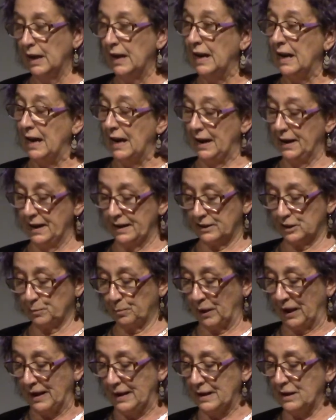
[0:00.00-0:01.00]
In
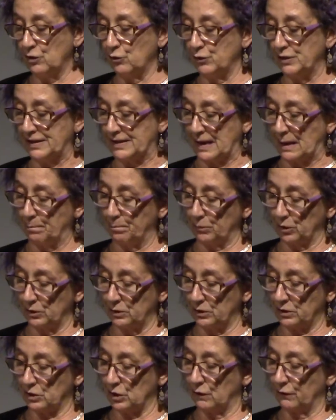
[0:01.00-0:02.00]
explaining the
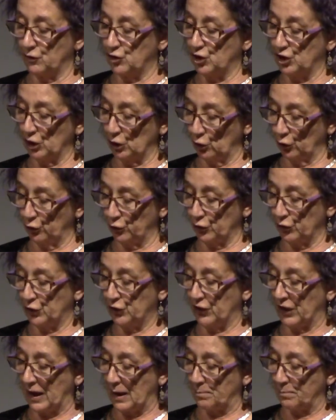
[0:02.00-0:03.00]
resemblance of children to
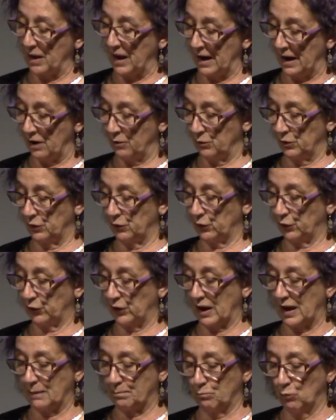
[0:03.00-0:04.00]
their parents
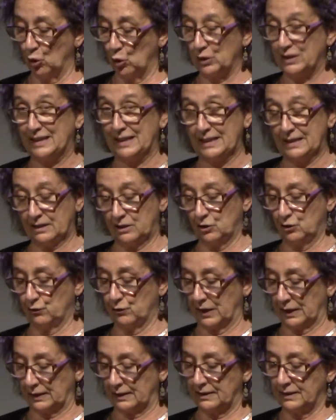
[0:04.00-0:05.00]
and more distant
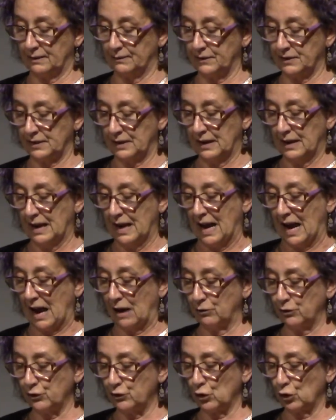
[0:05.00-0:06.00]
relatives,
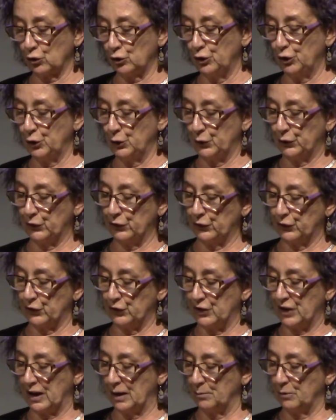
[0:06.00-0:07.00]
Aristotle uses the
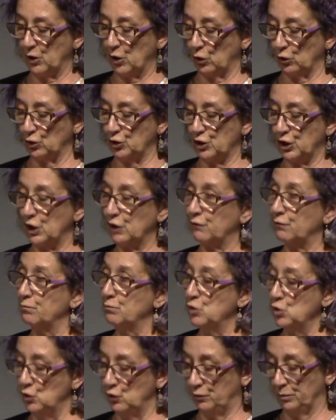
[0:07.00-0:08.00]
terminology of
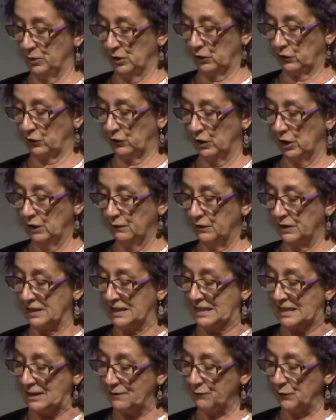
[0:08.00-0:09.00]
movements the
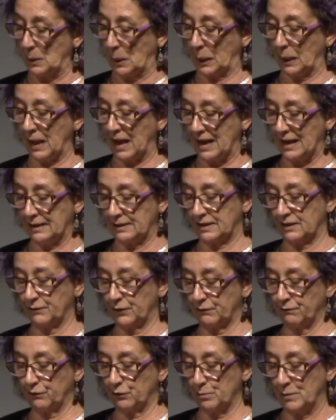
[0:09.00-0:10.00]
different layers of
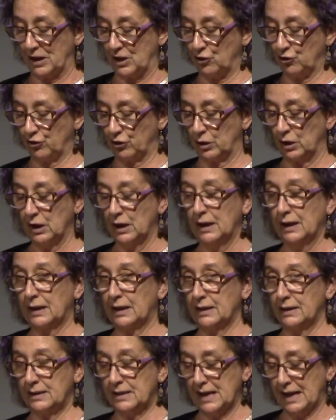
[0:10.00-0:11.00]
information
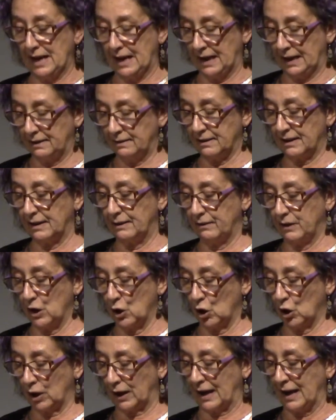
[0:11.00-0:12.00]
contained in the
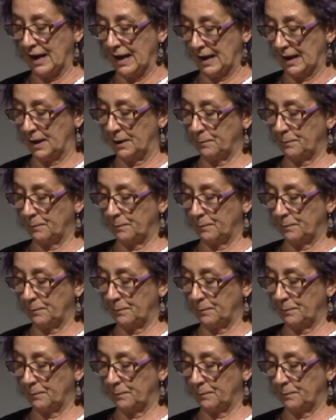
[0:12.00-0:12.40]
arche.